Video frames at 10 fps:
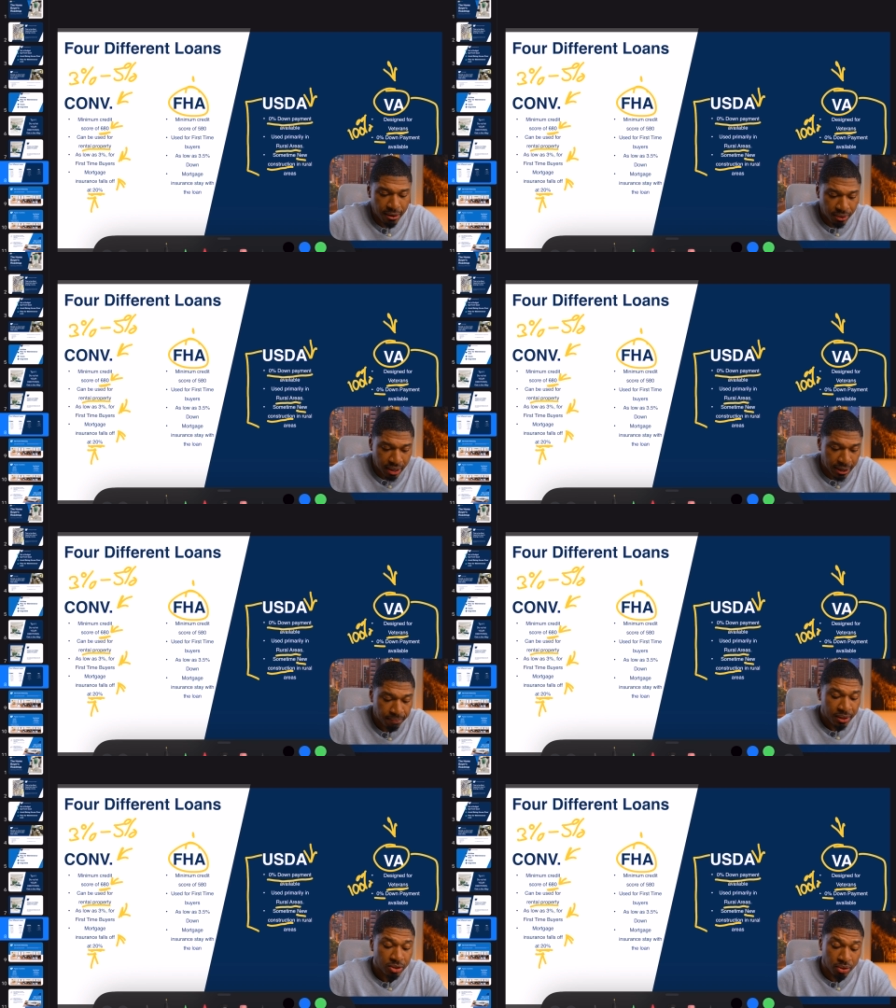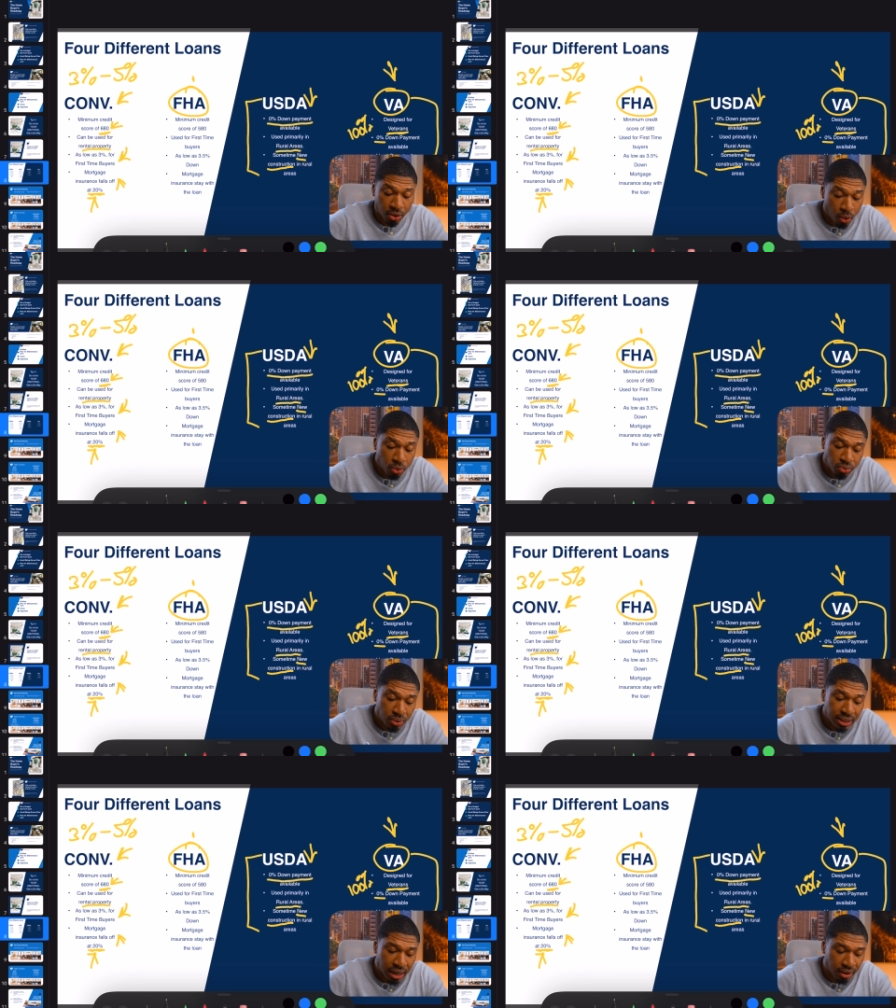Okay, so those
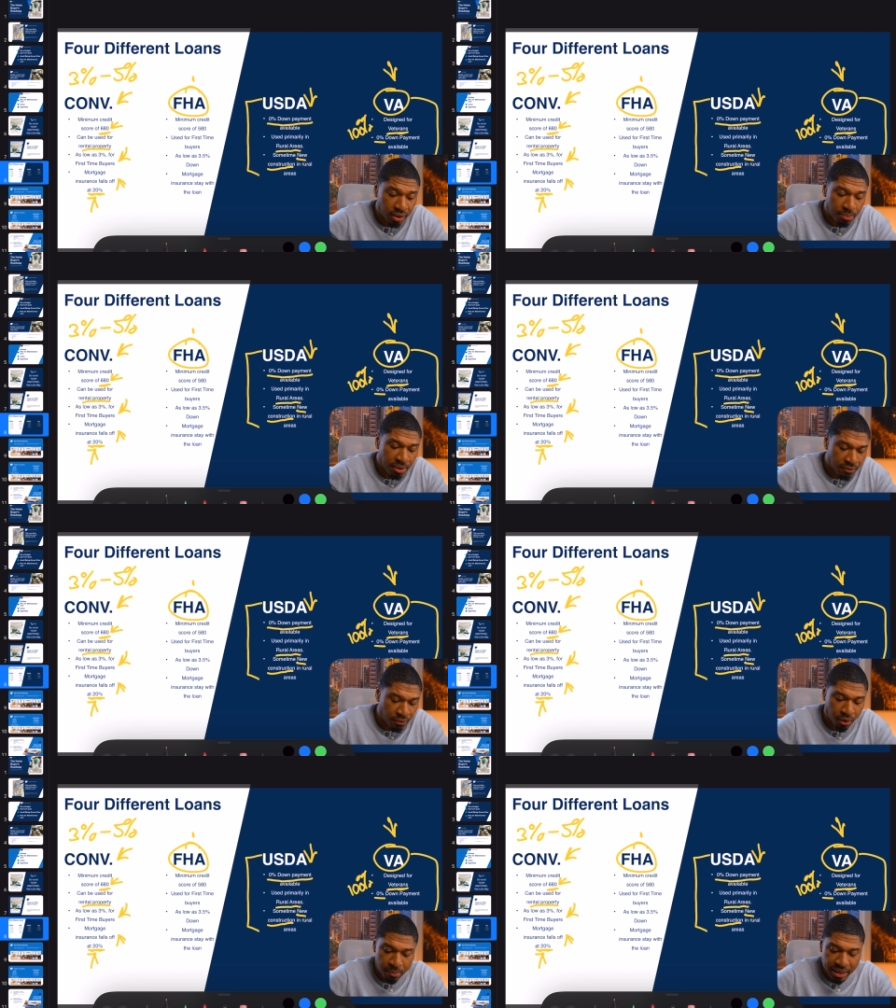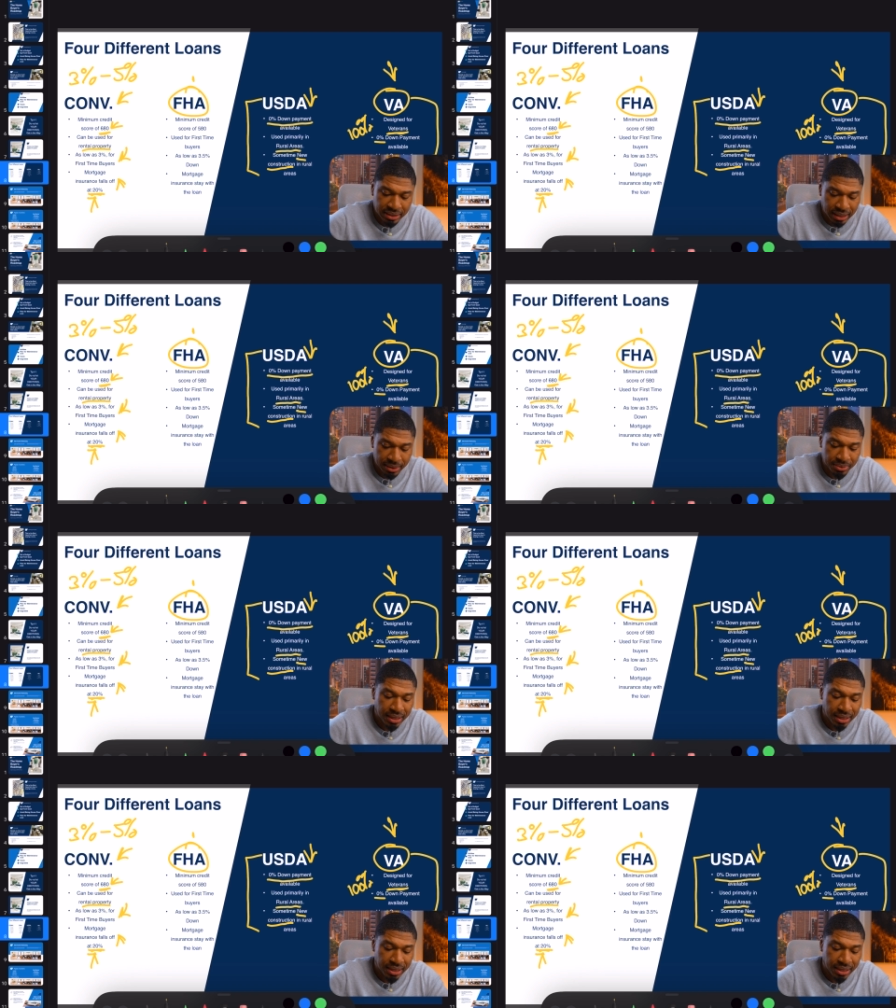really are going to be the 4 main types